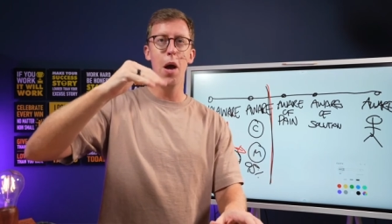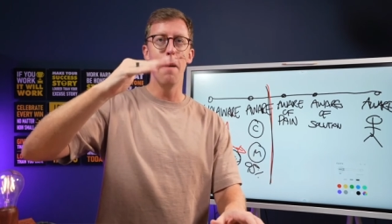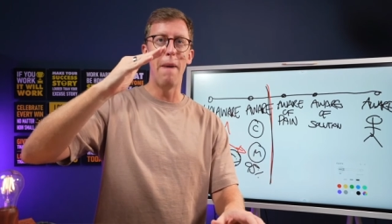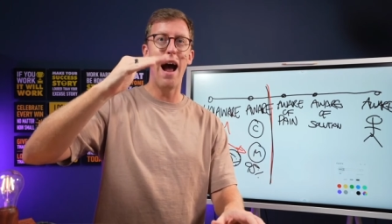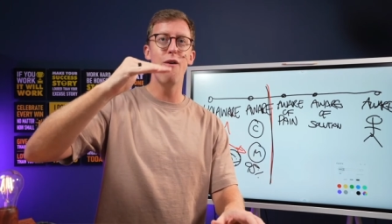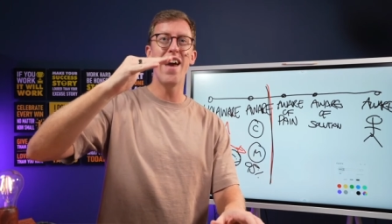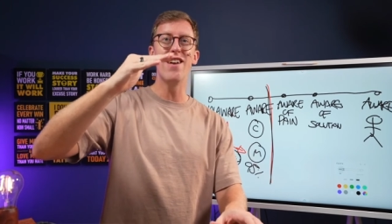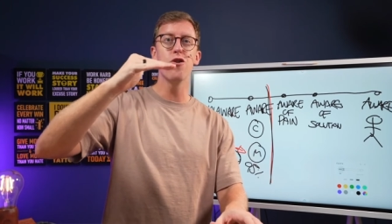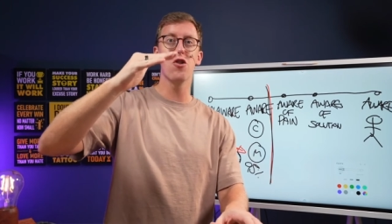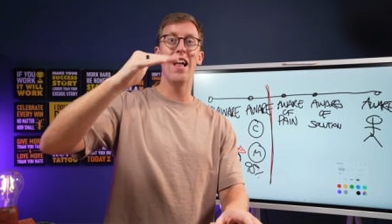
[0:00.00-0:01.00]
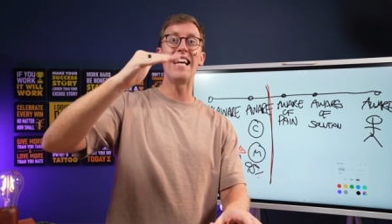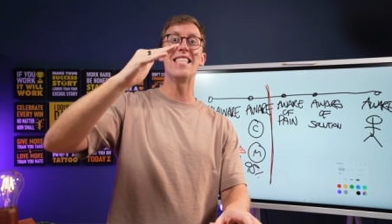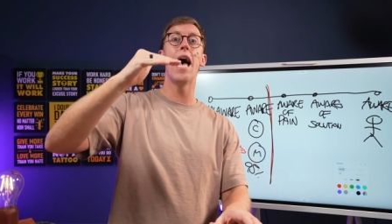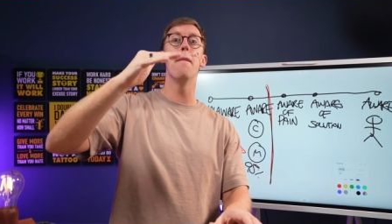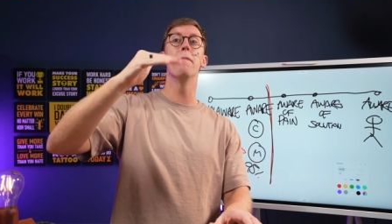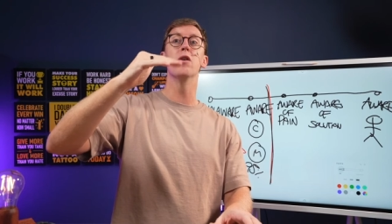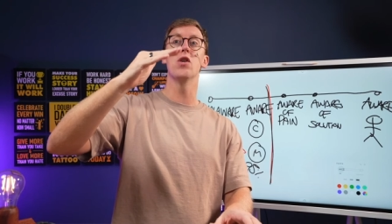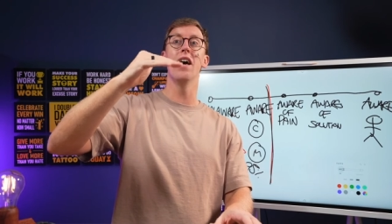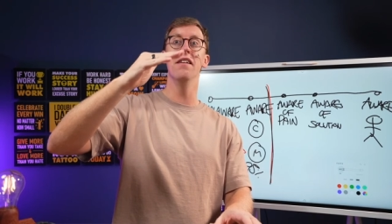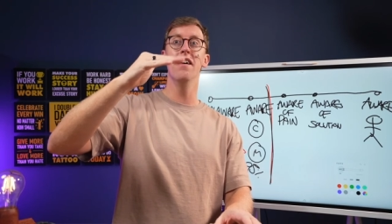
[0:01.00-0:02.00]
My range is like ten
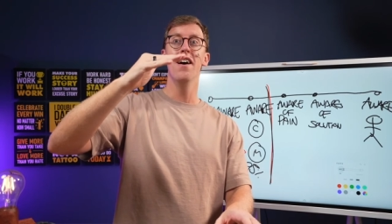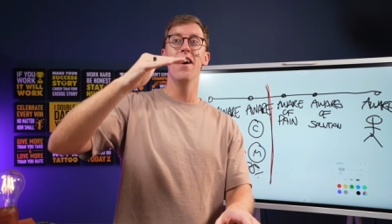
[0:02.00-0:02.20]
percent,